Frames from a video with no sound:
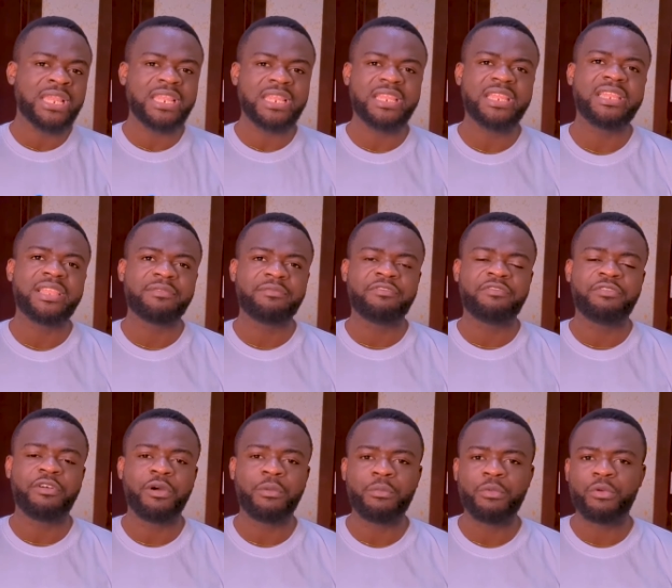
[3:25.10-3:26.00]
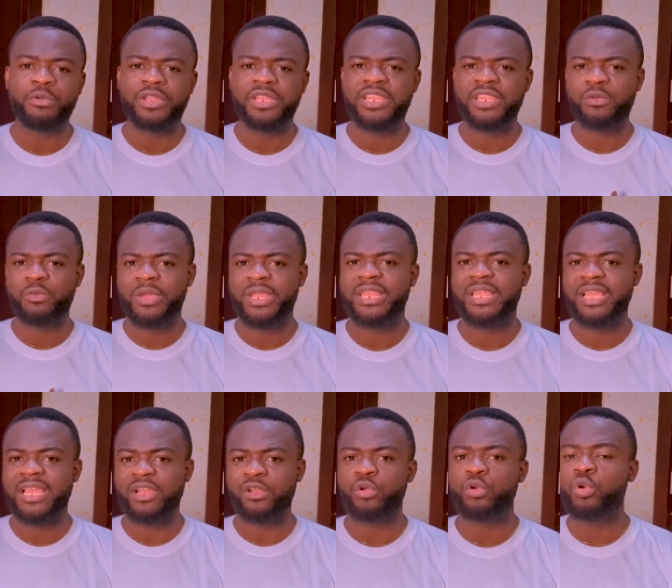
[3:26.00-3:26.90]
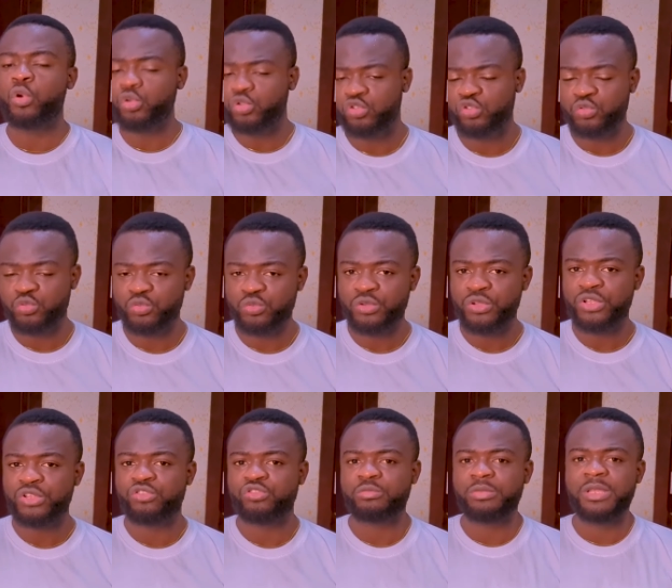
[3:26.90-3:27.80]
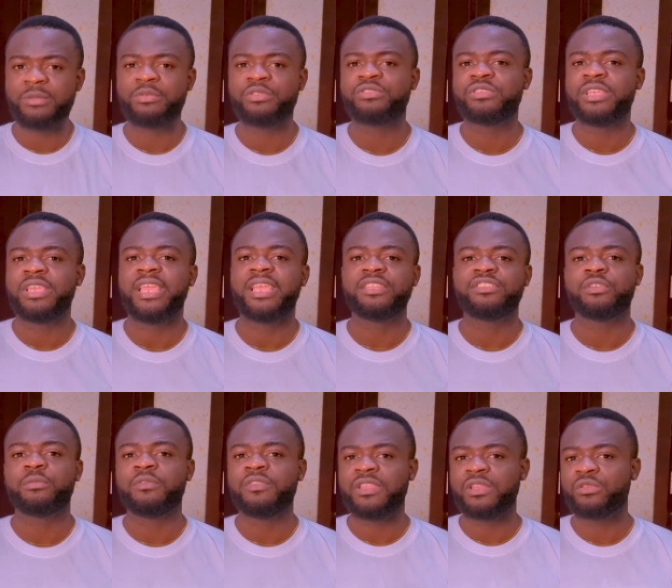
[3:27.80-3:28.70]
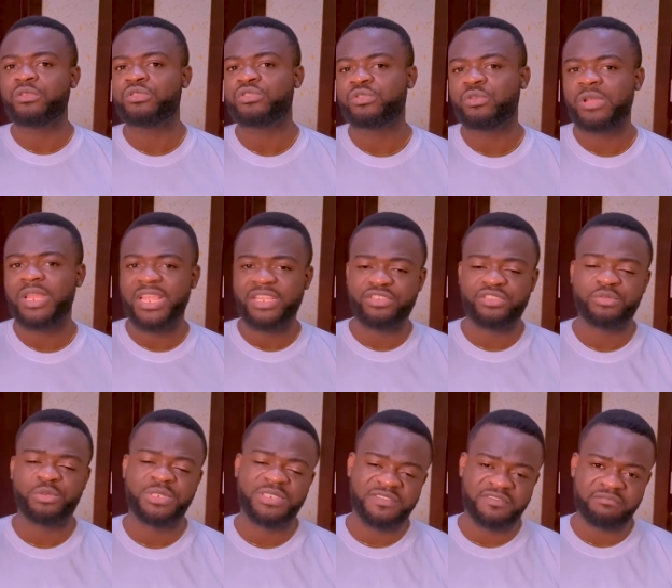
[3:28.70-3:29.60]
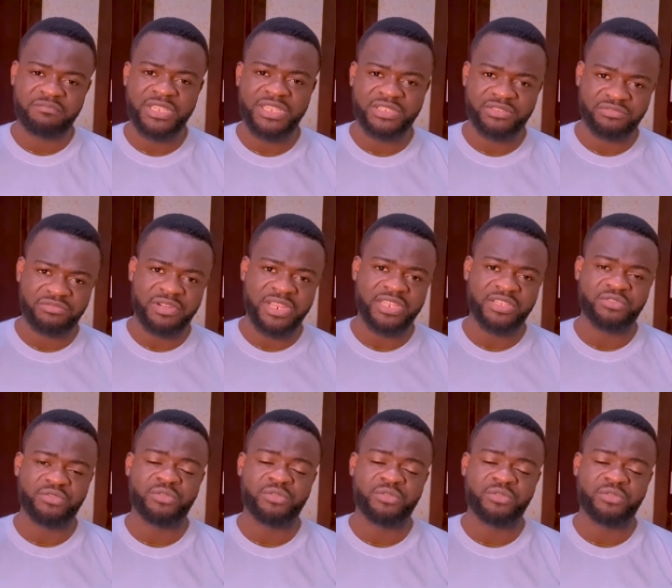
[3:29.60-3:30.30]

they need a form, or they need where they can go to to be able to get some of the notes or lectures which you've missed, right?